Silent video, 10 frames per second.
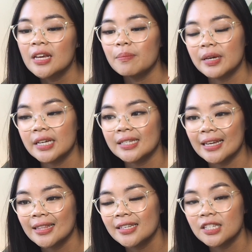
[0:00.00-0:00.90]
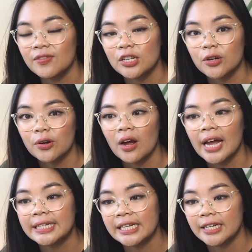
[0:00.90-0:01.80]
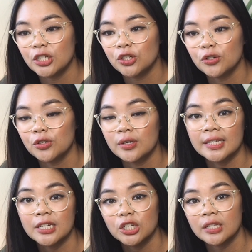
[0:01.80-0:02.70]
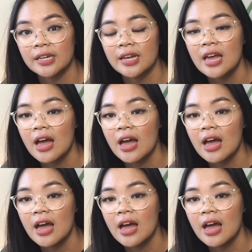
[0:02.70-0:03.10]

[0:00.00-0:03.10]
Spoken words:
because in this video, I teach you essentially